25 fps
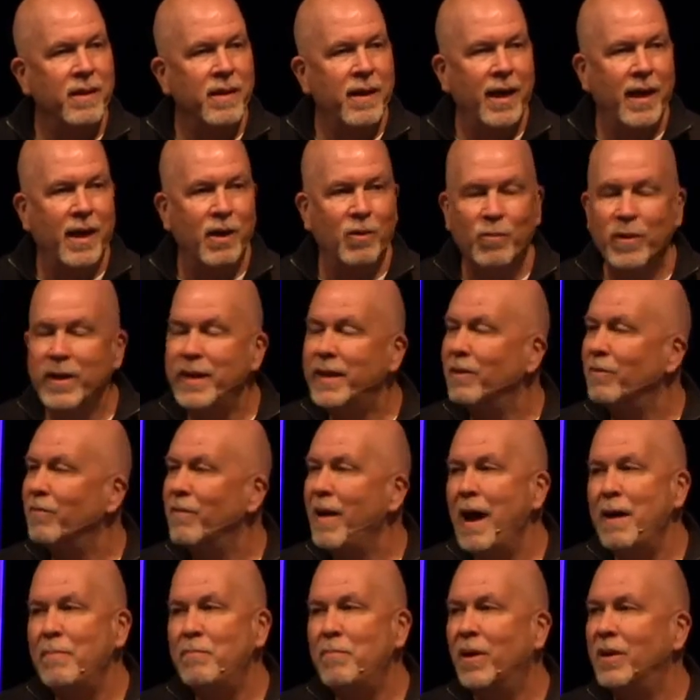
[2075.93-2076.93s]
And we can
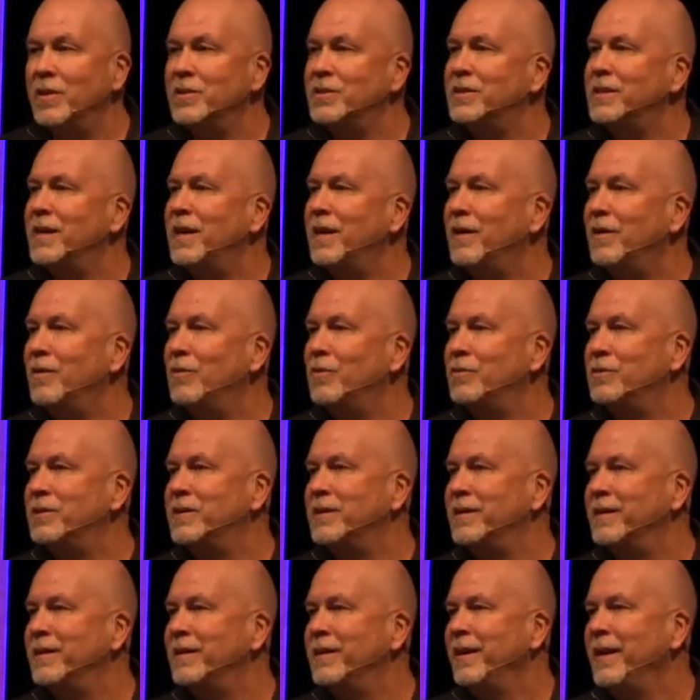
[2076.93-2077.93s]
wrap
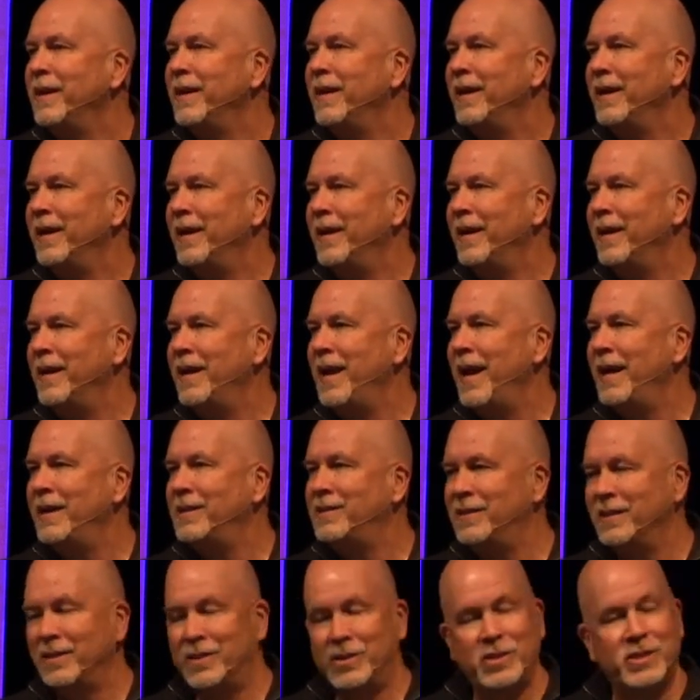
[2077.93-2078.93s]
ourselves in, in a
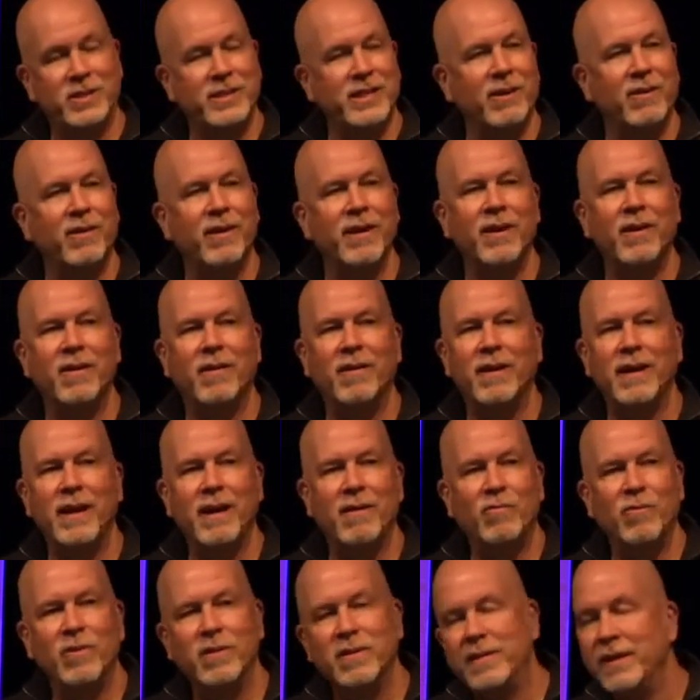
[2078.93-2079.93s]
nice exterior, and
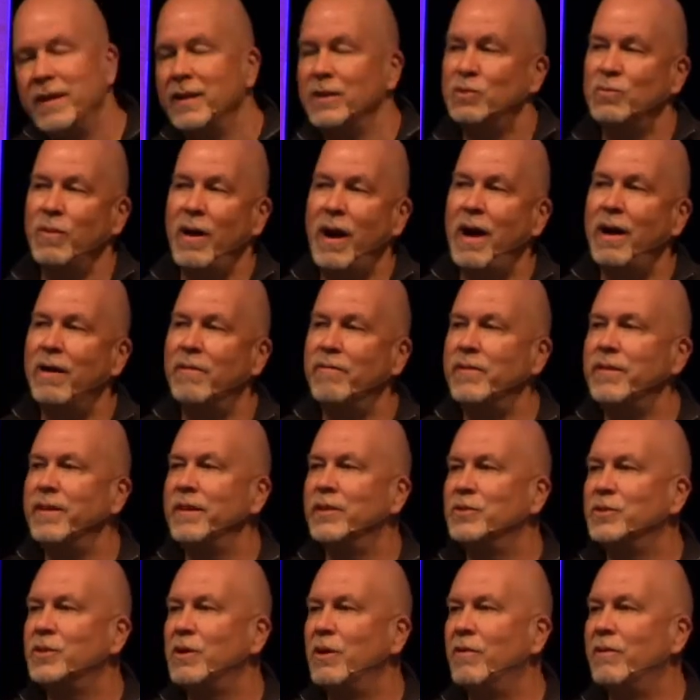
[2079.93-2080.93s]
everyone thinks, wow,
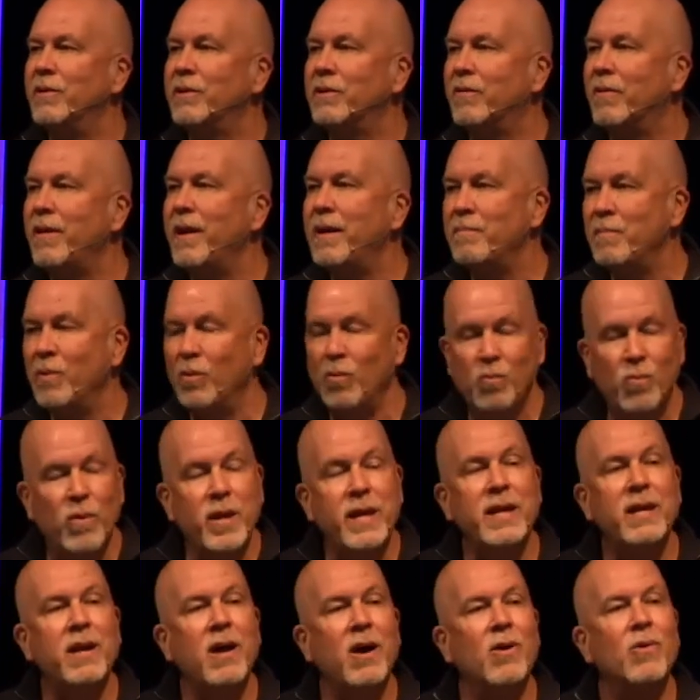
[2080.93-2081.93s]
everything's going great. But
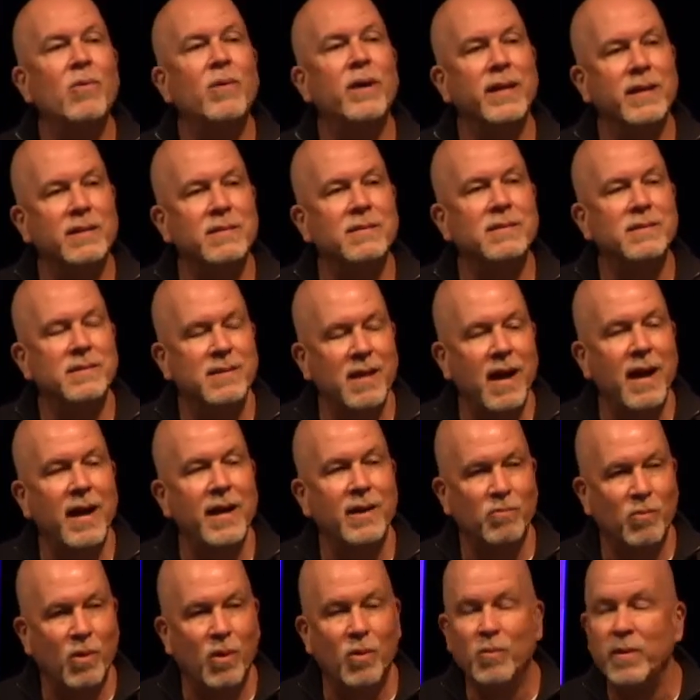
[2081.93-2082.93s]
we know
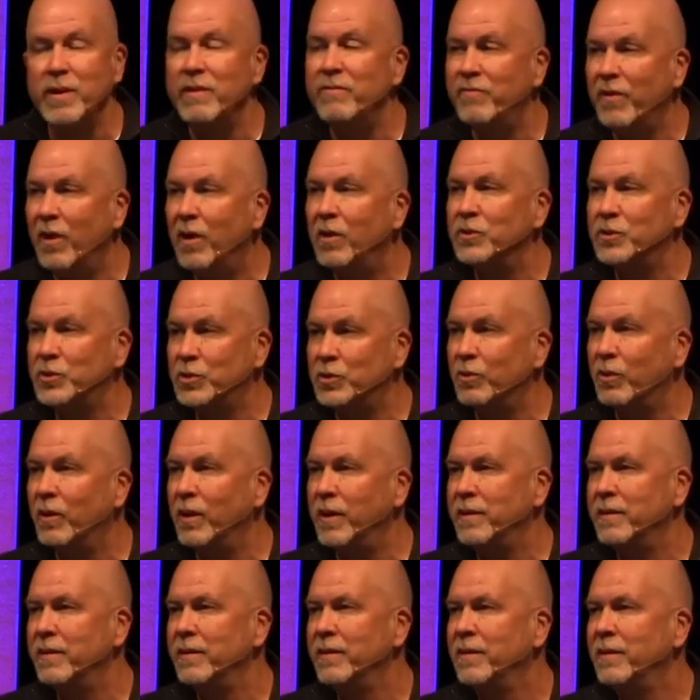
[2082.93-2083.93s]
inside where we fall
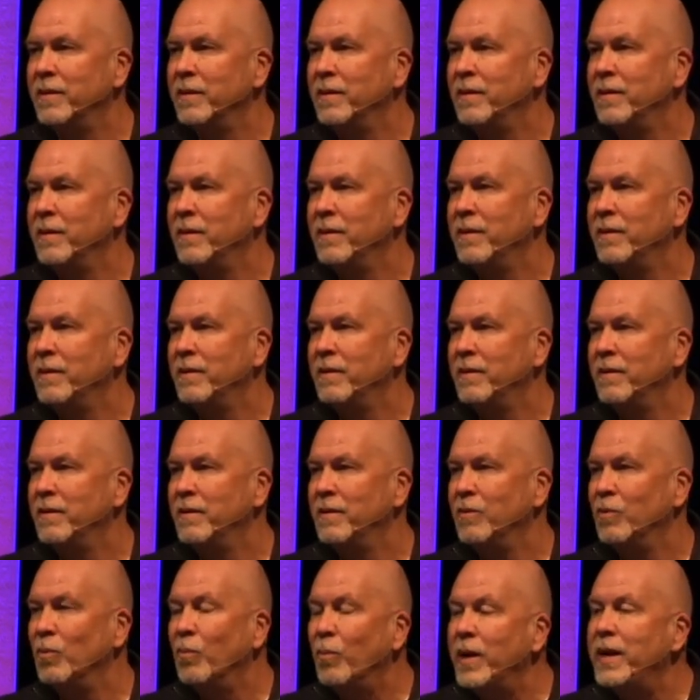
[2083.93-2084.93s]
short.
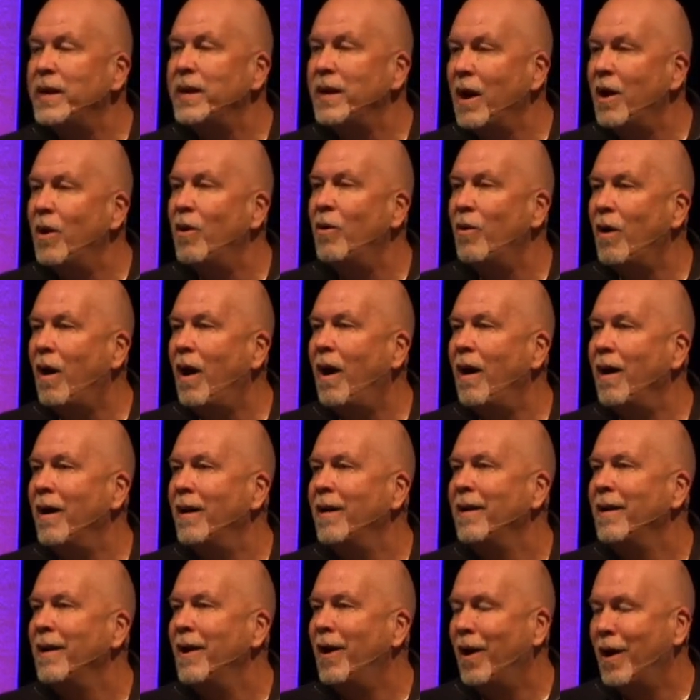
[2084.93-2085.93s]
We know
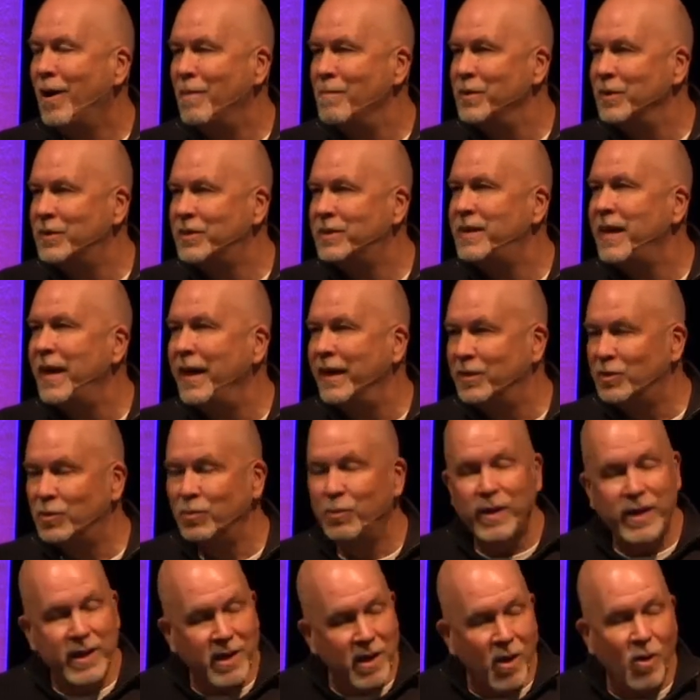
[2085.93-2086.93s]
our, our mistakes.
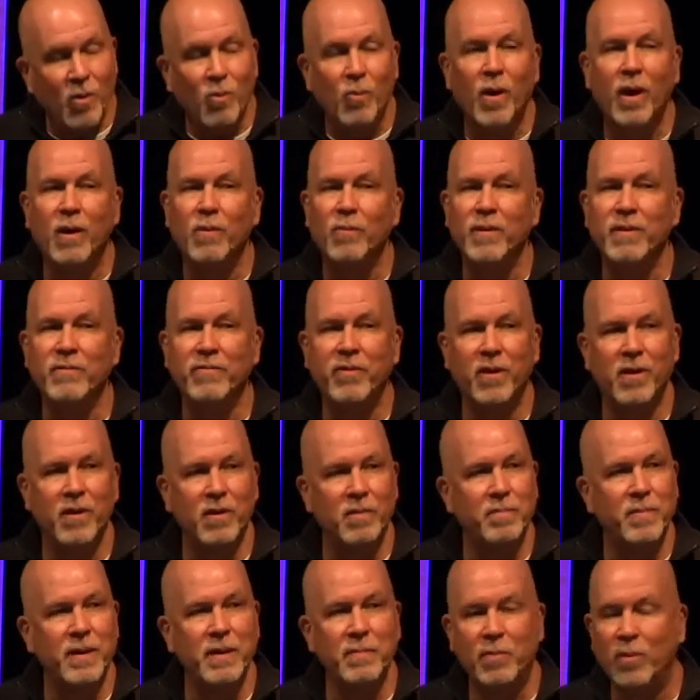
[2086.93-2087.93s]
We know where we've
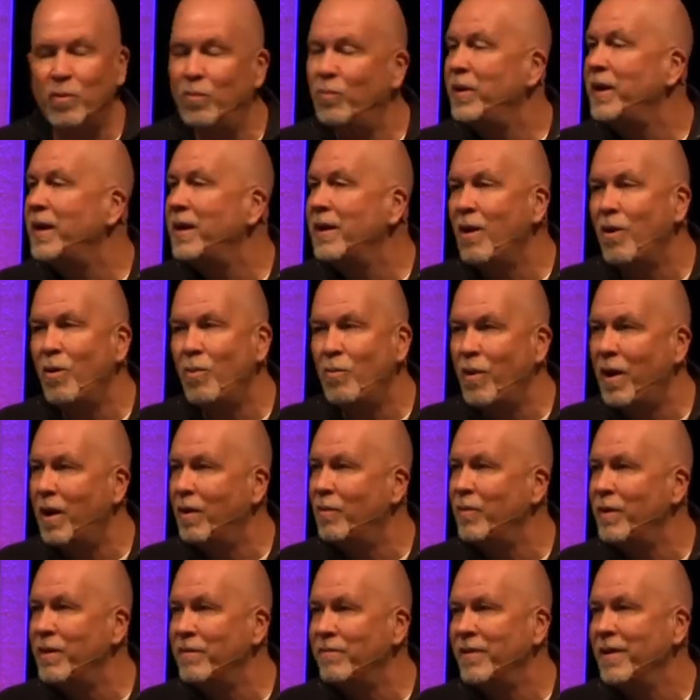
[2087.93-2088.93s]
hurt people. We know
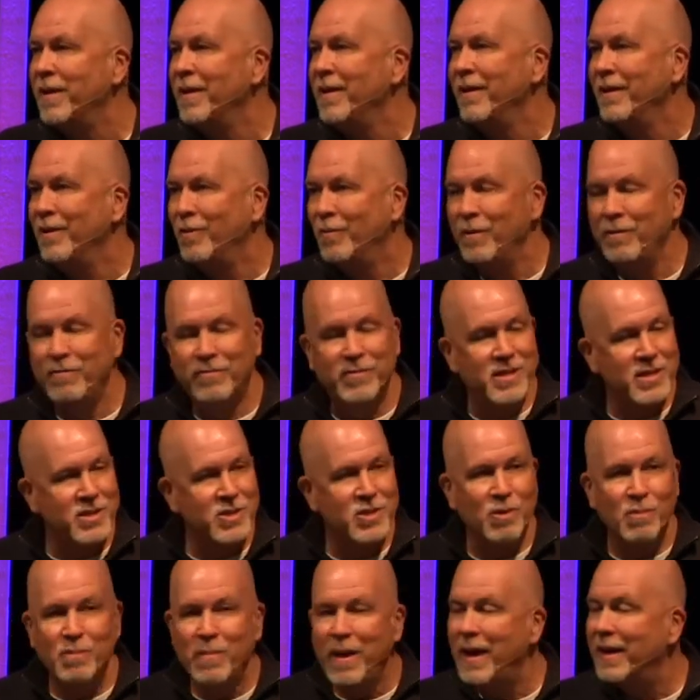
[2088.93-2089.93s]
where we've, we've
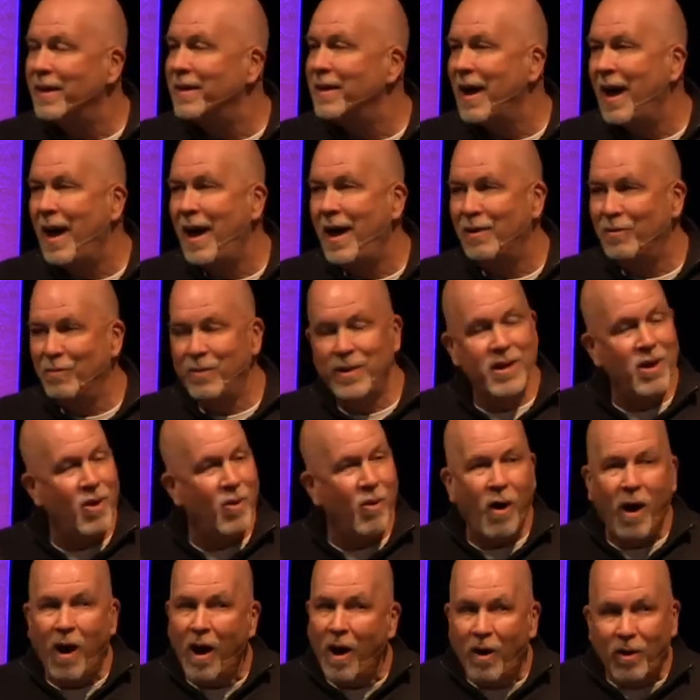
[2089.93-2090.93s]
disobeyed God. We
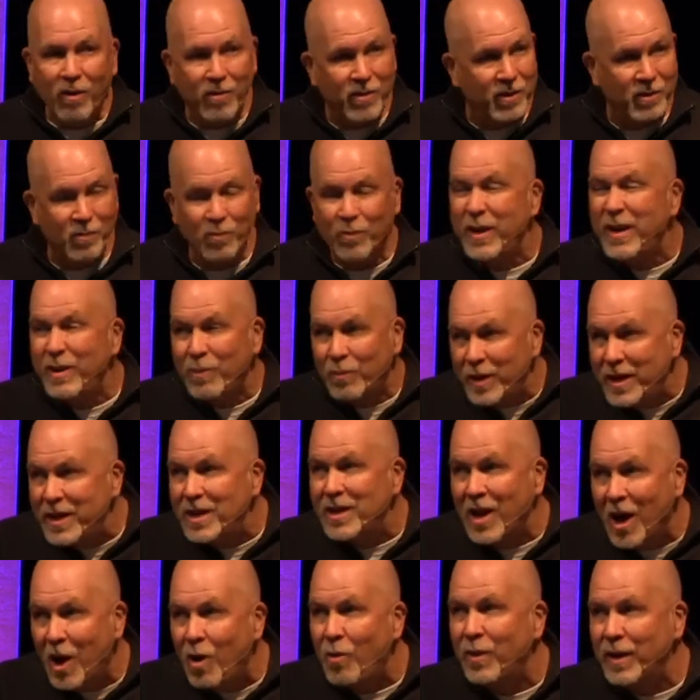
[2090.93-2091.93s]
know all the, we, we
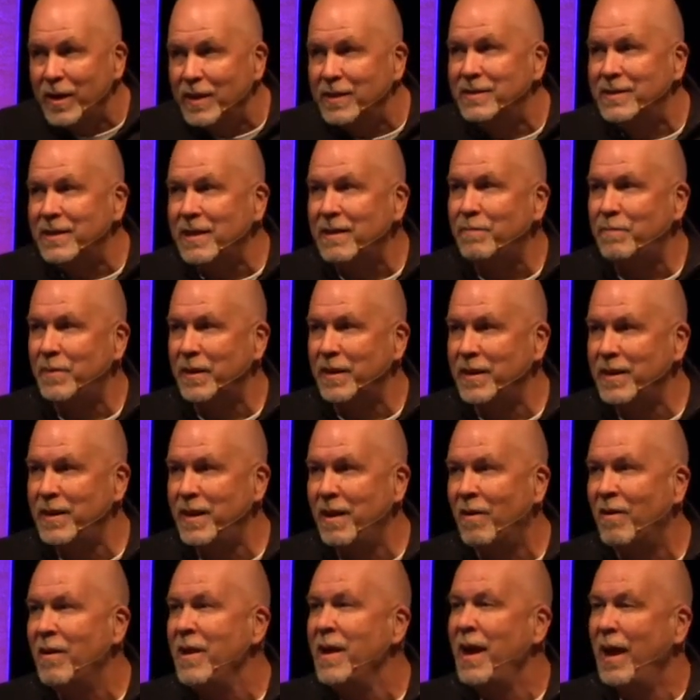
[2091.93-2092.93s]
know it deep in
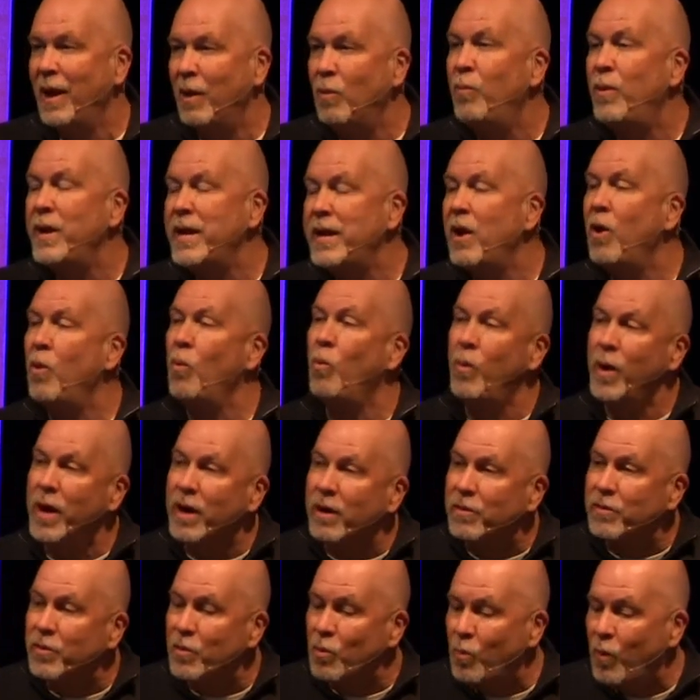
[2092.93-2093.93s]
here. And we know
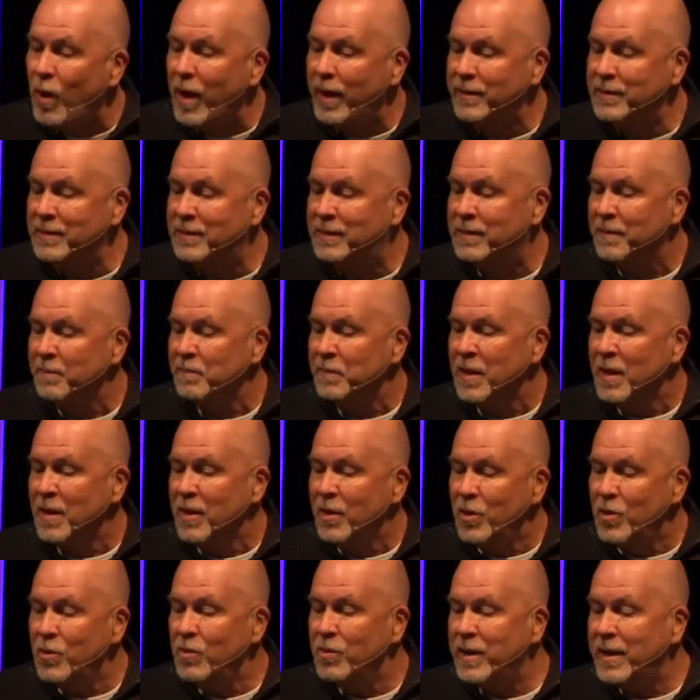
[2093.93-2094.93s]
we're the ones
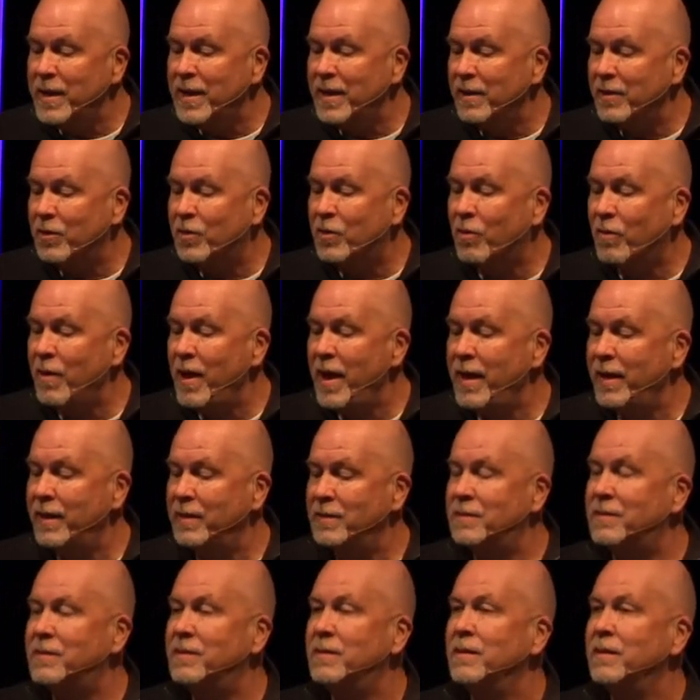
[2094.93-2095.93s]
who need
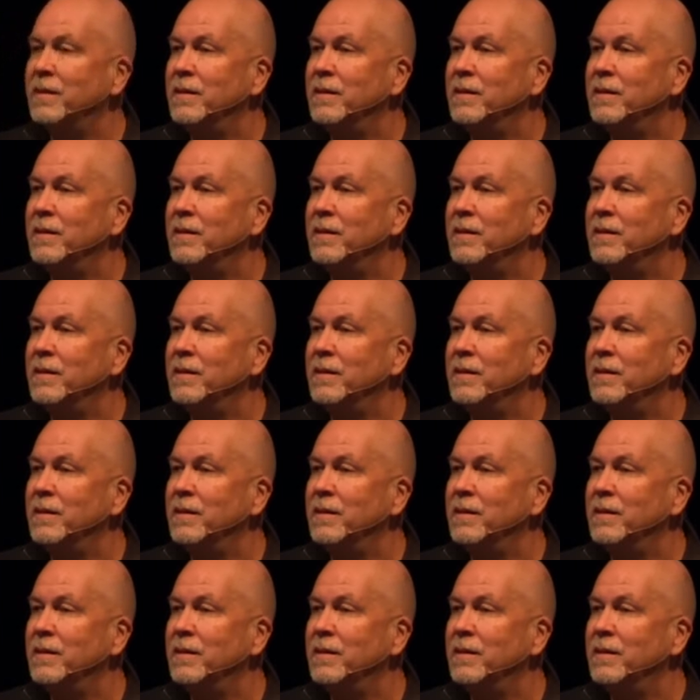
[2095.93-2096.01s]
grace.